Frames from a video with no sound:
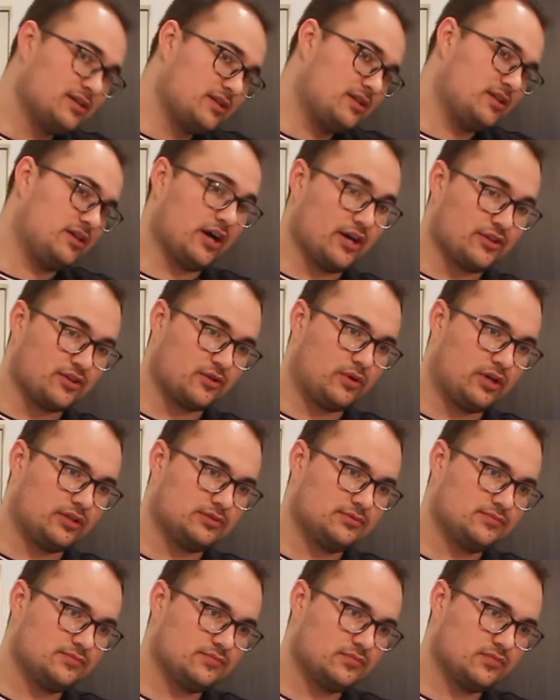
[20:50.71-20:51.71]
The other
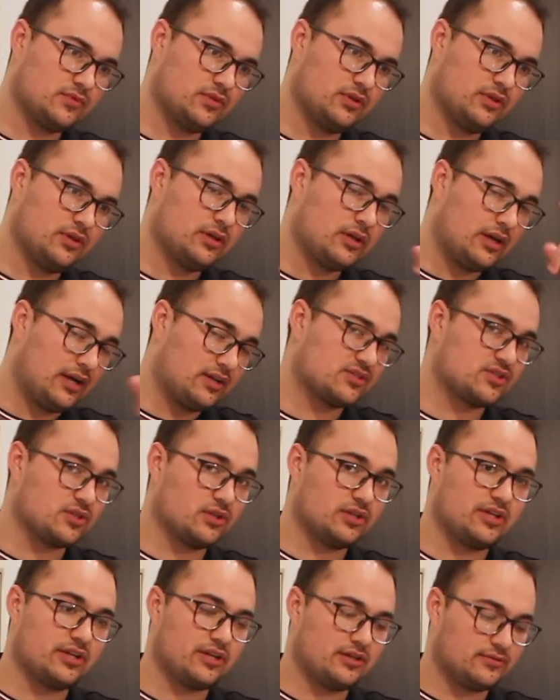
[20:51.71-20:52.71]
one, I'll
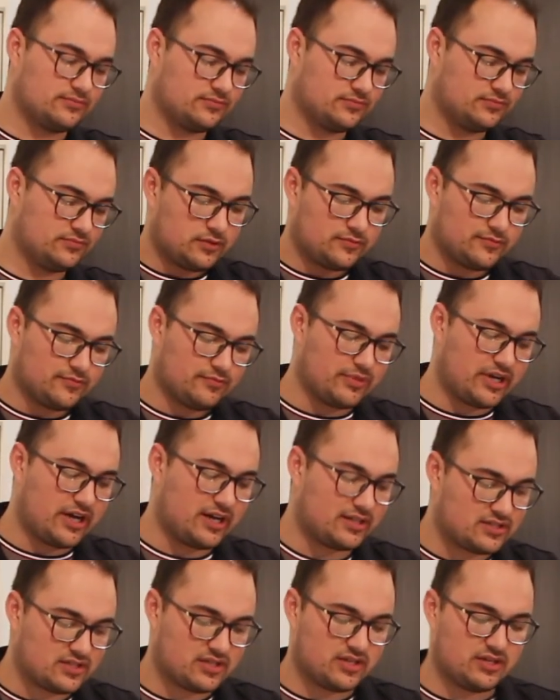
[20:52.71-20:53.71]
still eat it,
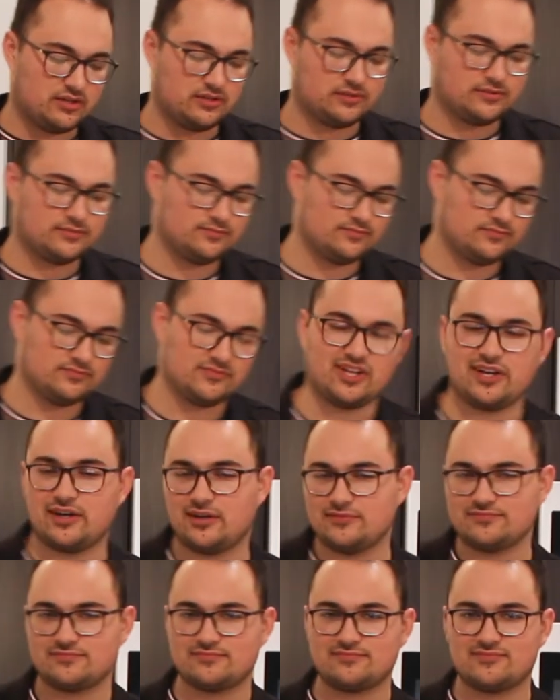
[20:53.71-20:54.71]
but you
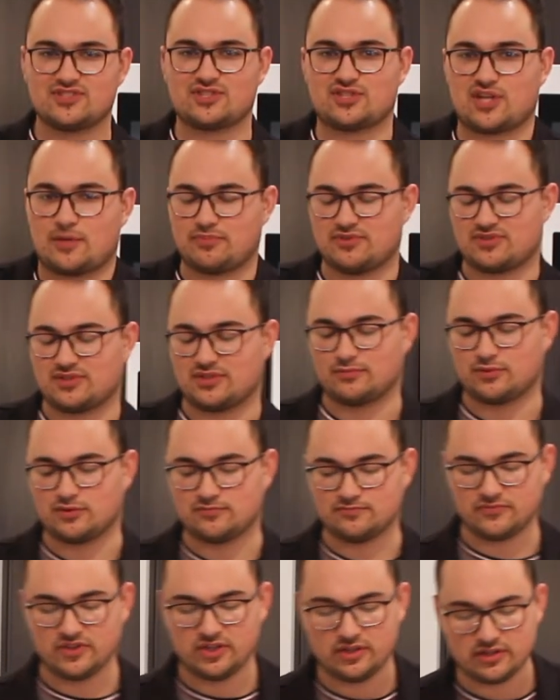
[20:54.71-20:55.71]
know, it's not
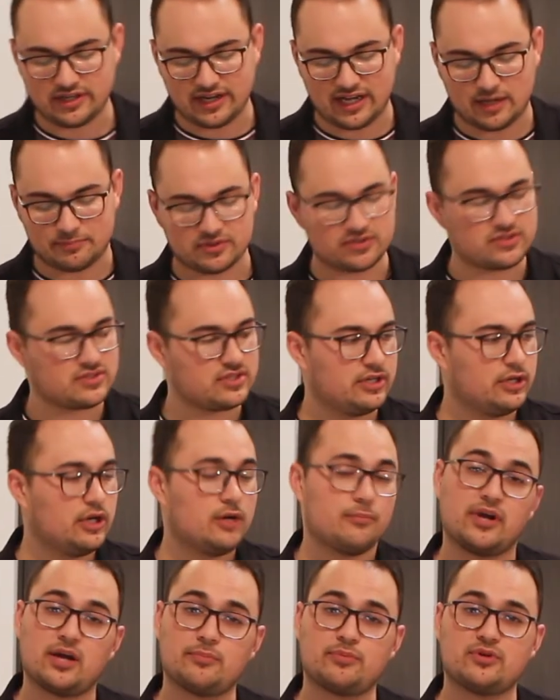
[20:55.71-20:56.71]
presentable. That happens.
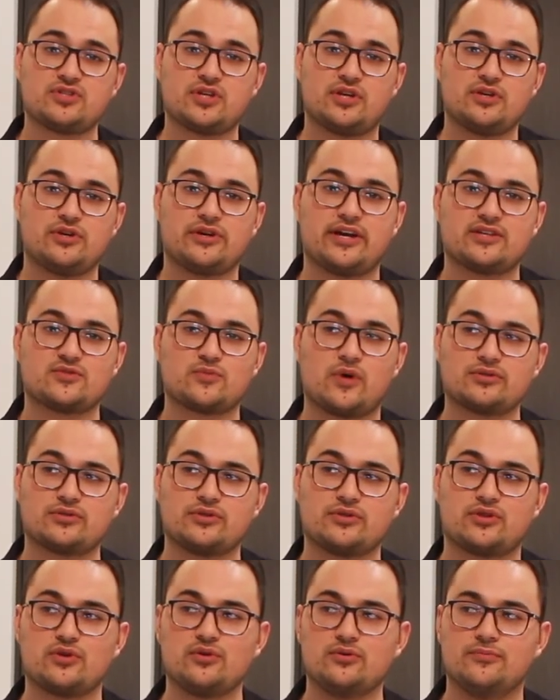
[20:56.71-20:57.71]
But I appreciate you guys
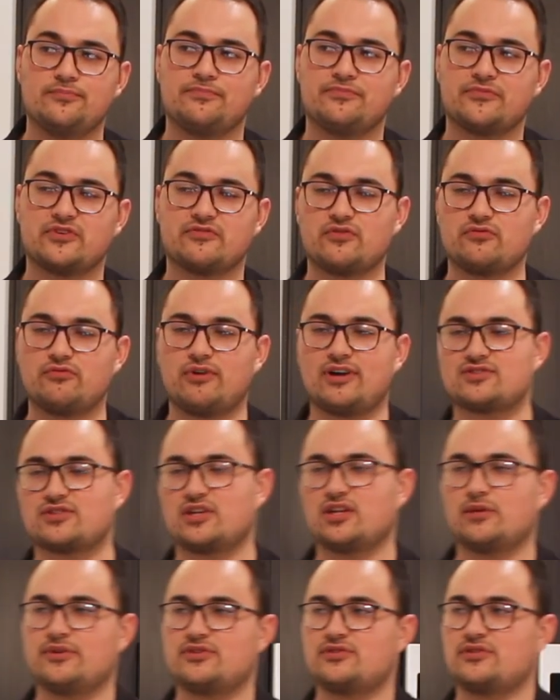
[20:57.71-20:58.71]
watching through. If you've watched
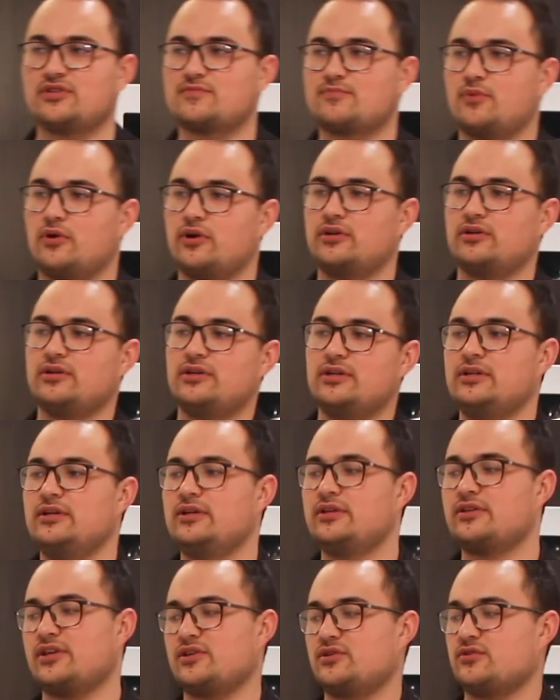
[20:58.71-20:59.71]
all the way to this point,
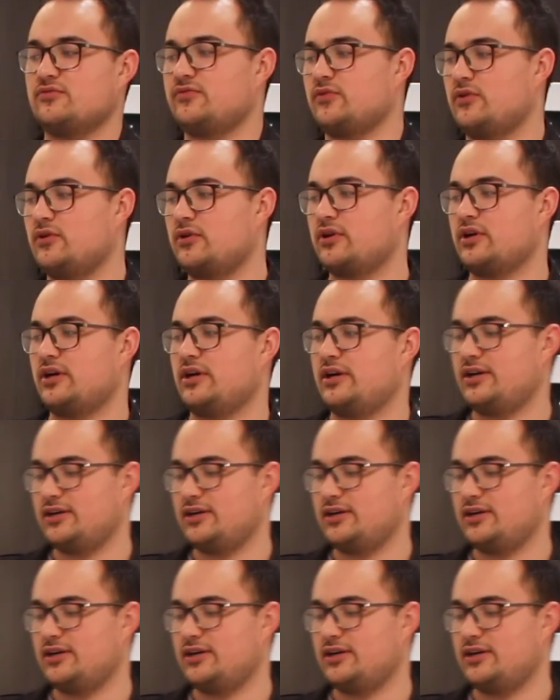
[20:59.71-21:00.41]
thank you for